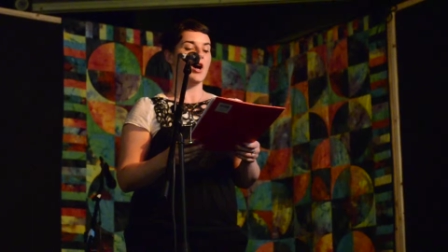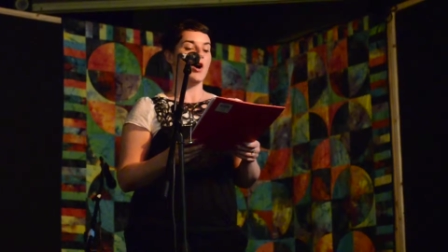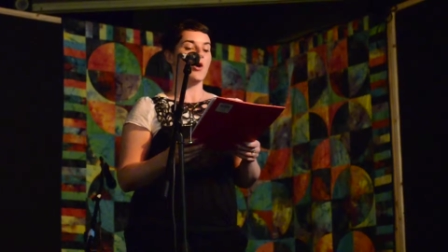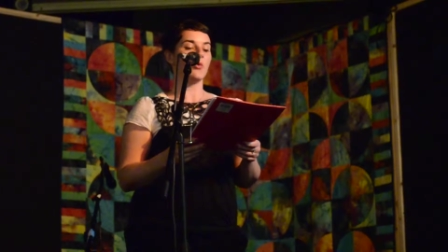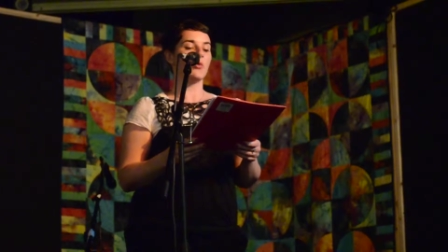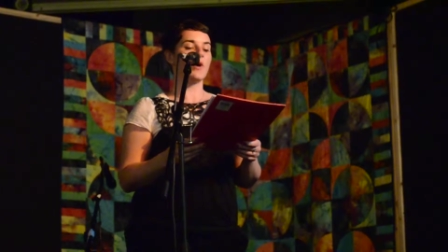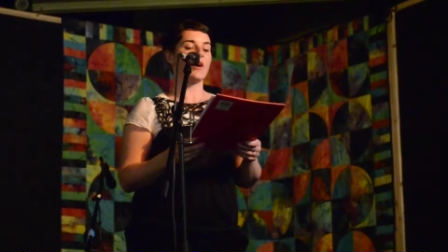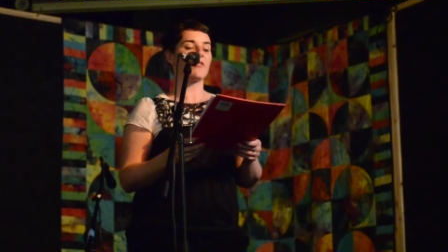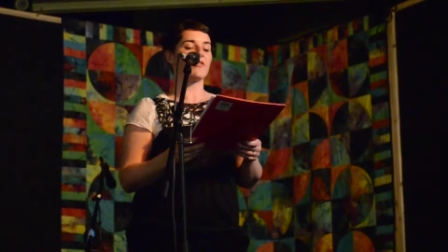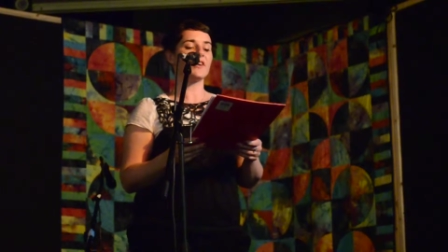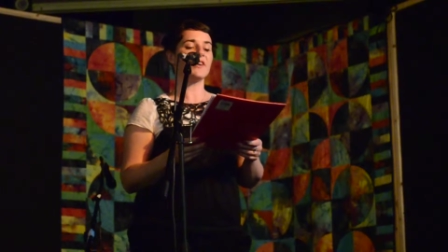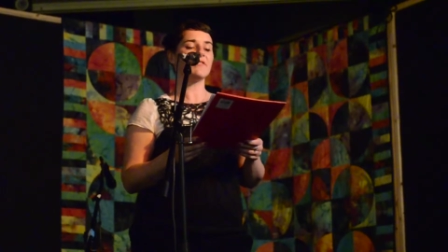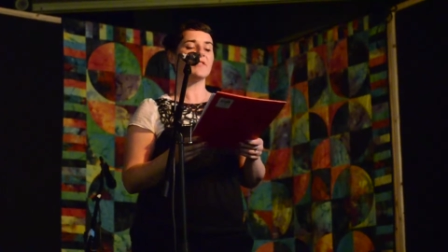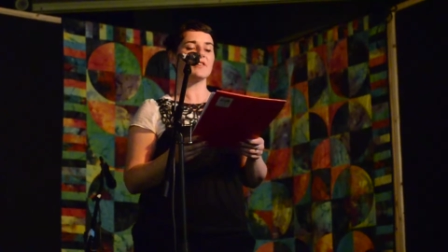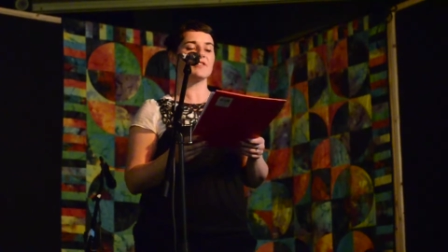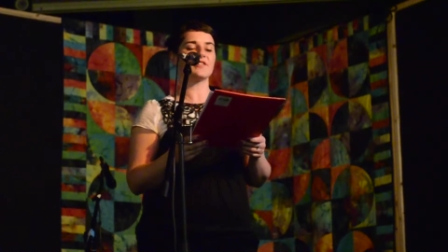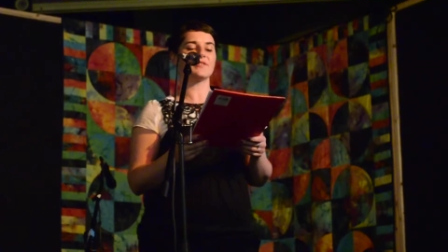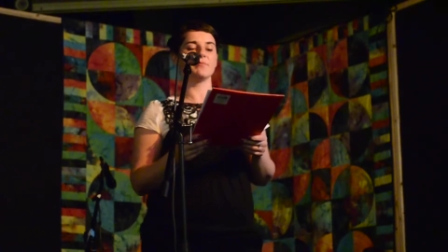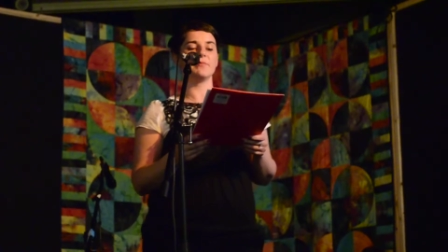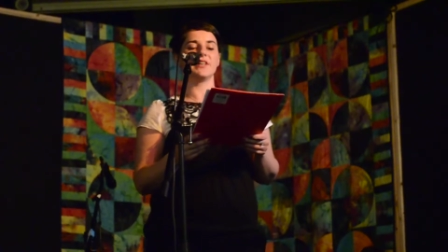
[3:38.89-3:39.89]
where
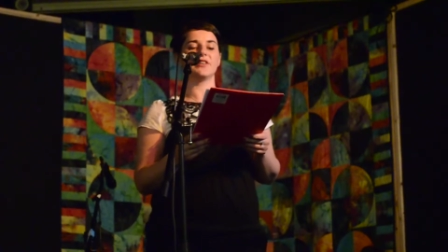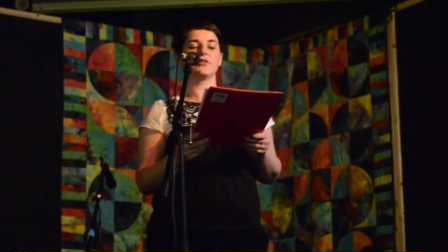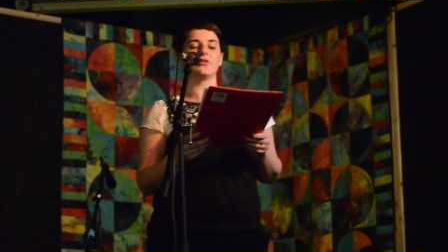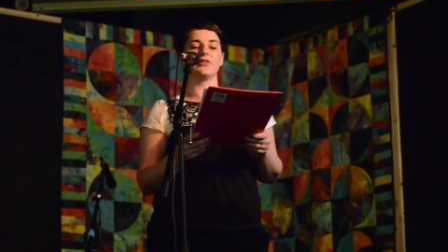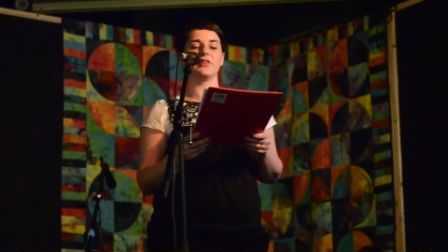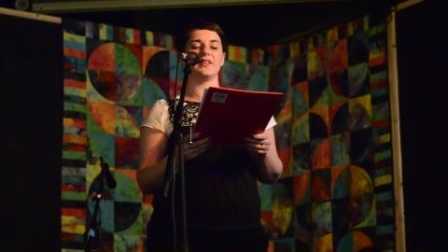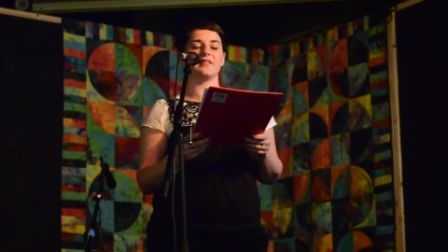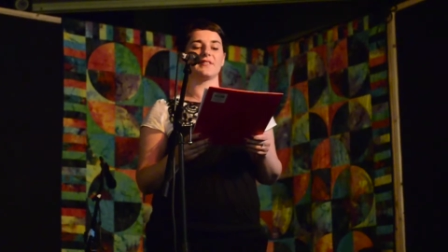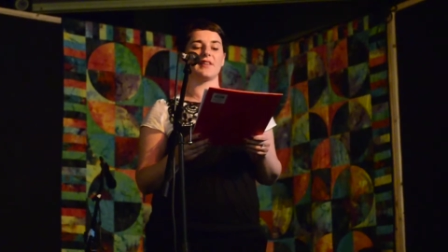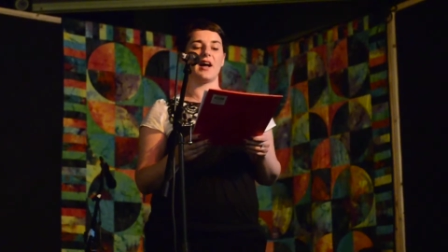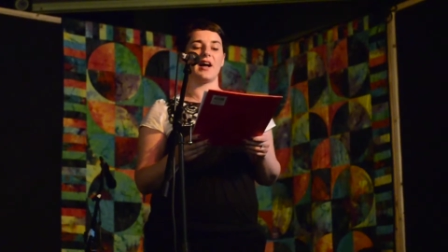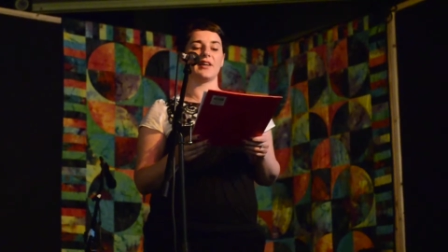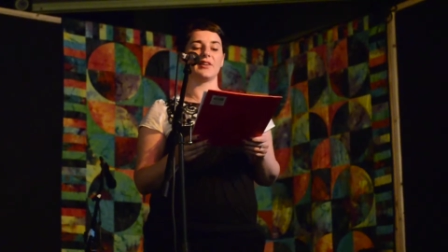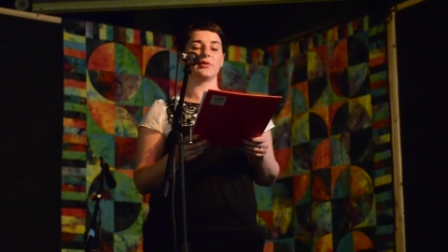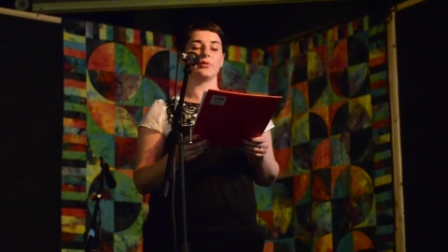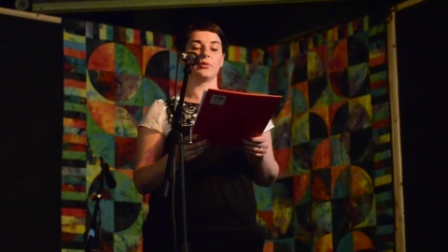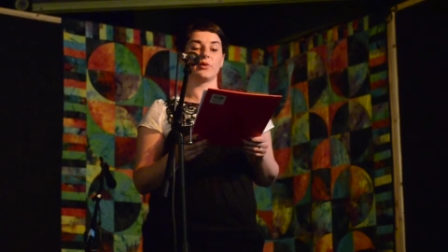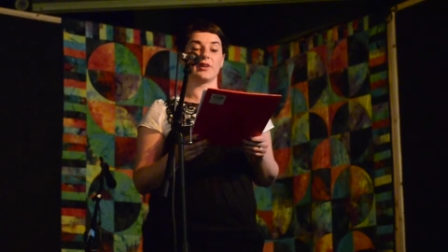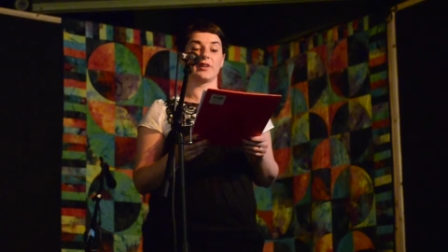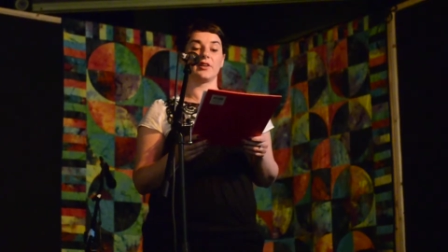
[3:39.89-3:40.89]
rivers meet to
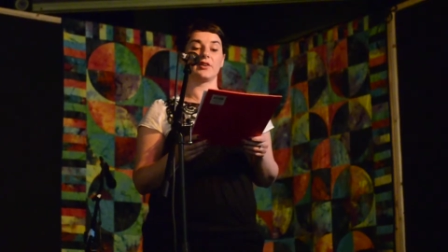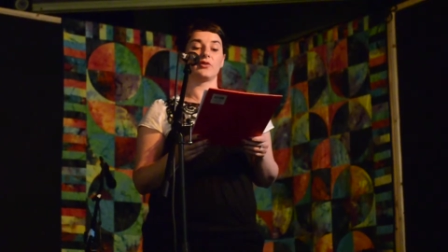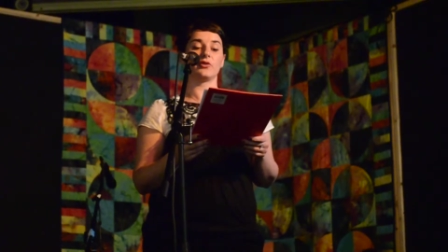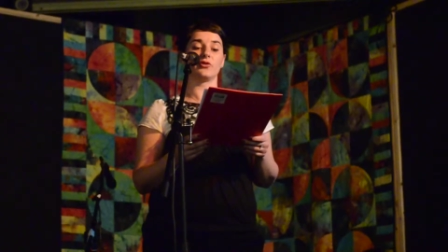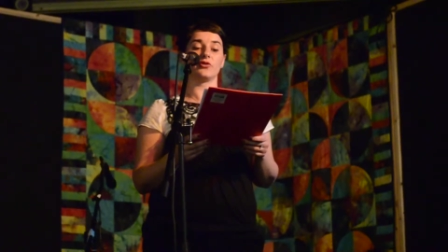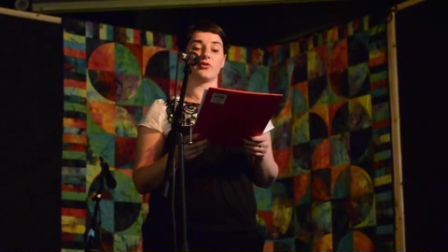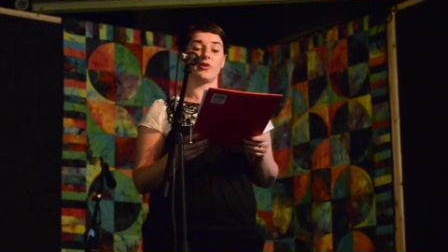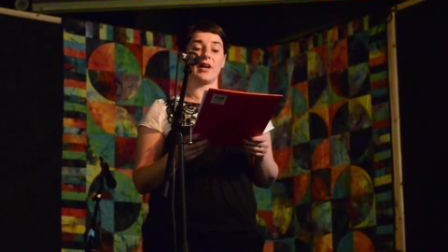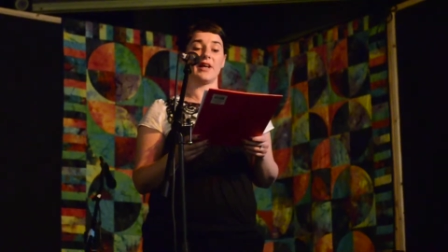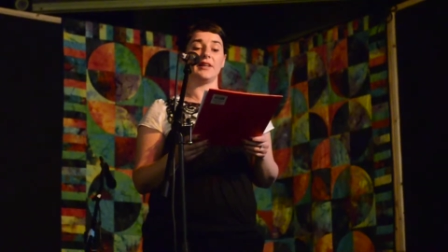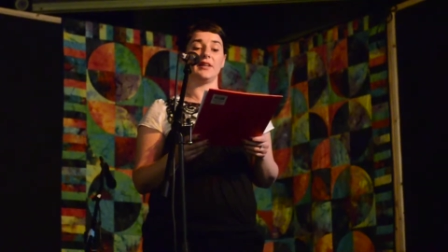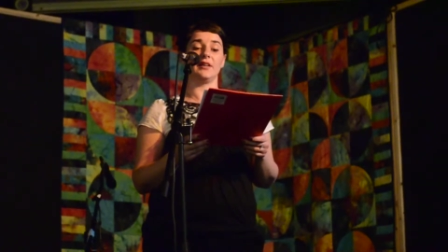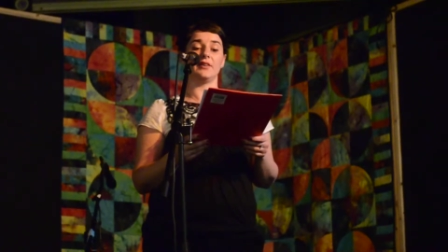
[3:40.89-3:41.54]
decide whether to drain